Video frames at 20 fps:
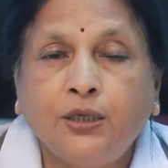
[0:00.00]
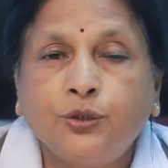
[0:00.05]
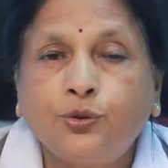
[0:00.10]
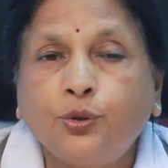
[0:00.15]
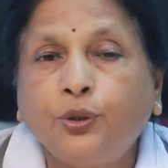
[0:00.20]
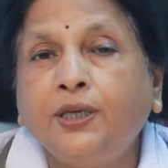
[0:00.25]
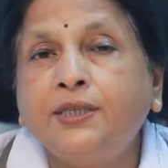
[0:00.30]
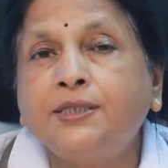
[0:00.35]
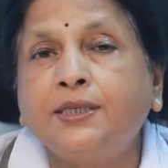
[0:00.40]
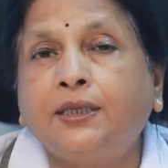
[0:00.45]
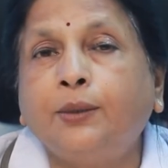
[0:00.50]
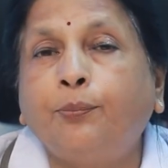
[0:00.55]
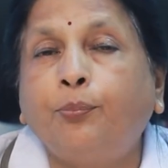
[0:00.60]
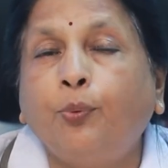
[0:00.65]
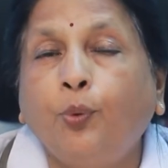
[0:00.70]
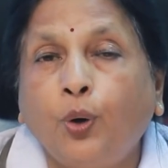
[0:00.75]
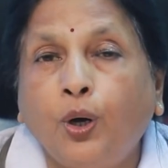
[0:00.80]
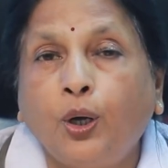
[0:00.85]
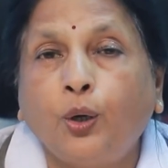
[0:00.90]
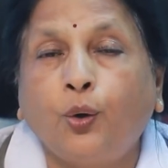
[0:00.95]
so these are the
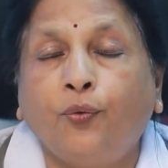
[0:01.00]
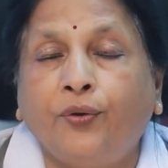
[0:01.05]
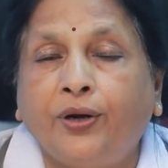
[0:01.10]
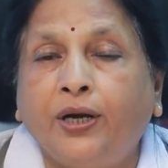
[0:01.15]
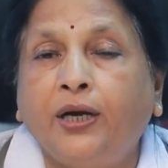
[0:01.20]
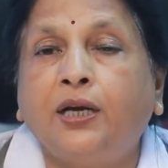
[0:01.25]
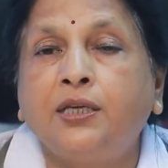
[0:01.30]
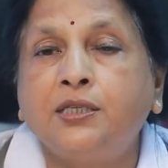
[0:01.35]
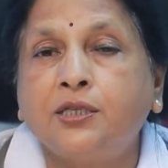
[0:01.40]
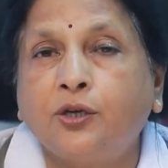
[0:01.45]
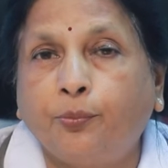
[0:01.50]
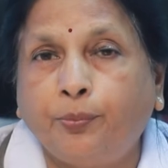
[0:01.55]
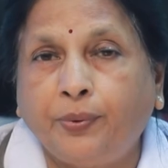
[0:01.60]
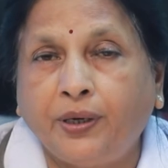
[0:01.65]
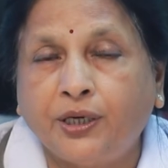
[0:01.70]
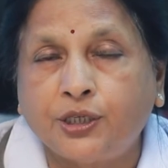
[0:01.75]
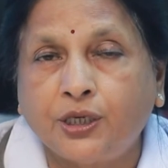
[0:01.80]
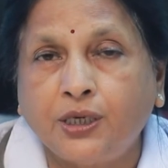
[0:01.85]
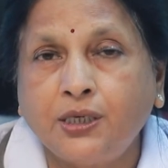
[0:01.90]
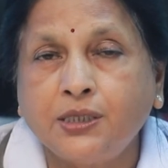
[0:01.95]
poor ovarian reserve
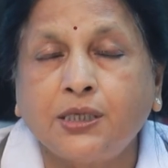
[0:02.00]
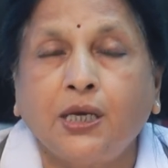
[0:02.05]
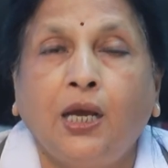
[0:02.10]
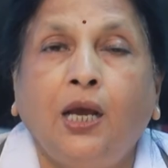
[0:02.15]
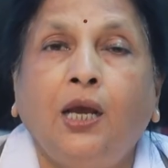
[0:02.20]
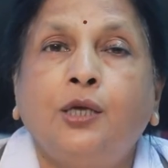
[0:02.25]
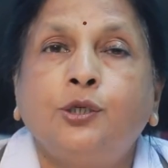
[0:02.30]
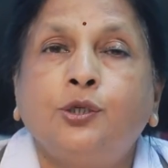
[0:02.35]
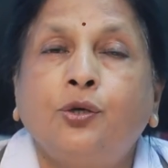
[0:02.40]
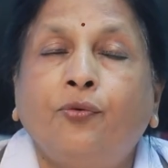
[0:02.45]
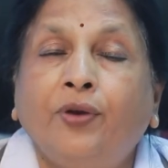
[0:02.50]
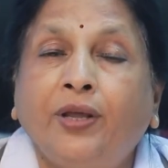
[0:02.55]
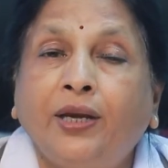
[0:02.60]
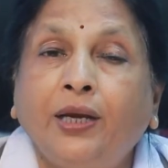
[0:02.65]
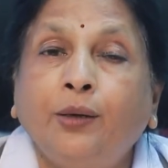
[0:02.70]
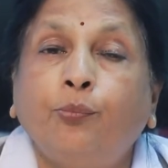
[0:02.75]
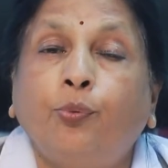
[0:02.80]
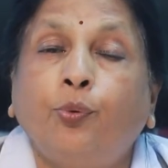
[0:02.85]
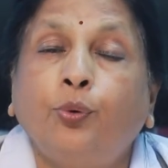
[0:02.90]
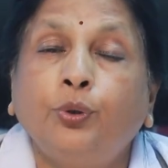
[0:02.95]
patients, so
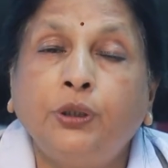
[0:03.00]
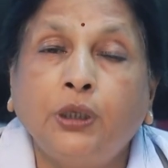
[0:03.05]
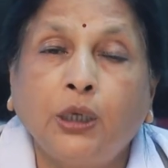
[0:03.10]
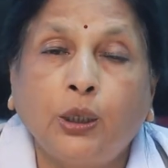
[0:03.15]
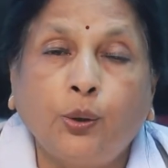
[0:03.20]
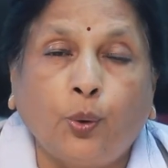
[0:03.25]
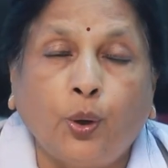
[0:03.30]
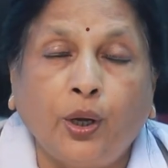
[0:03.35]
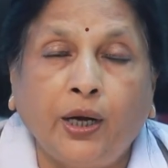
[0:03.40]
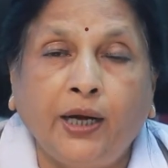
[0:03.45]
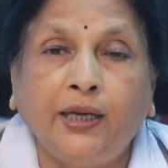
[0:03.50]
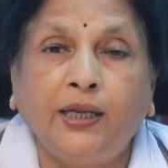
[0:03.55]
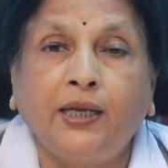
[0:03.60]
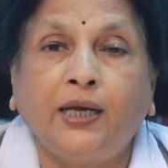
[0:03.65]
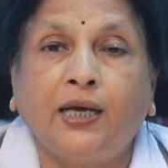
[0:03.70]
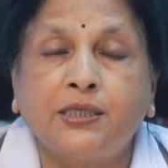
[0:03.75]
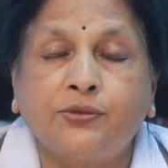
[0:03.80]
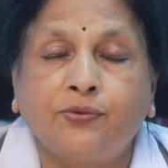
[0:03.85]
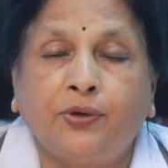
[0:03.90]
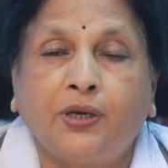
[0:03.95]
wherein both the quality
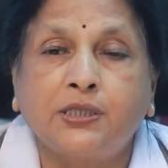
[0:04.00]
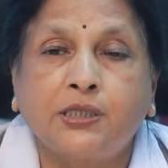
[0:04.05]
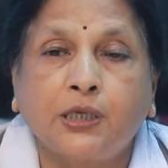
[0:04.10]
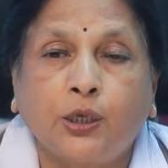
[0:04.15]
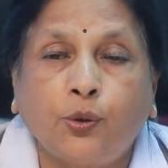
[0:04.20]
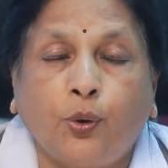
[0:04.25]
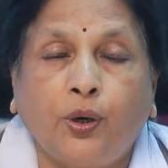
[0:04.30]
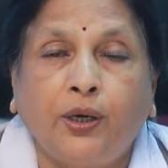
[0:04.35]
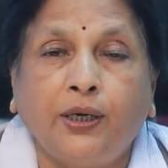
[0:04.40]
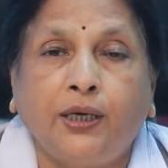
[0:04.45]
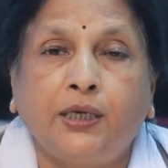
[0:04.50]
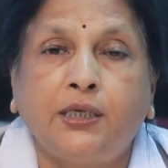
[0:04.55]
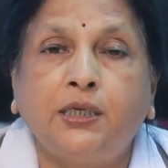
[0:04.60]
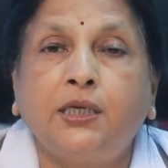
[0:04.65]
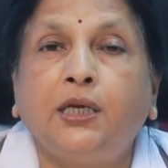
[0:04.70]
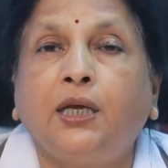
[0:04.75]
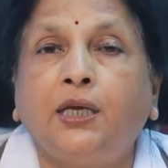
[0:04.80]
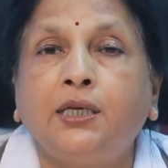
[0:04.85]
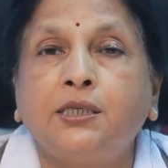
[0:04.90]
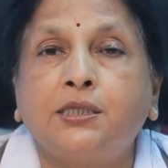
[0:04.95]
as well as the
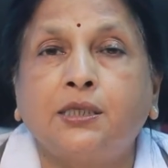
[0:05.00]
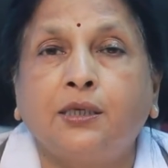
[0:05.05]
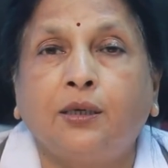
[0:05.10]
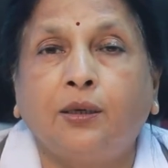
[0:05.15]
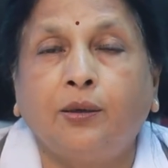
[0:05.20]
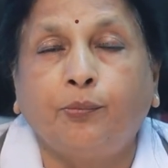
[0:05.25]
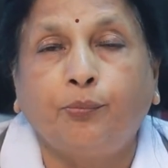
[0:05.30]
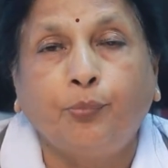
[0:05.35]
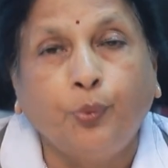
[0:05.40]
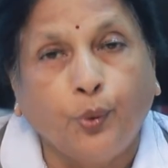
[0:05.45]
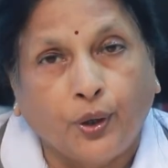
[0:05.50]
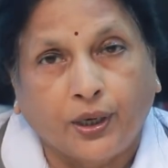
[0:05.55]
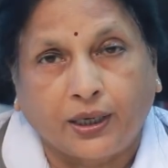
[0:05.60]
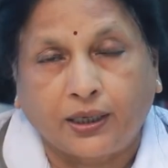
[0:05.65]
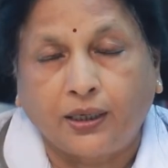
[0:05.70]
quantity is poor.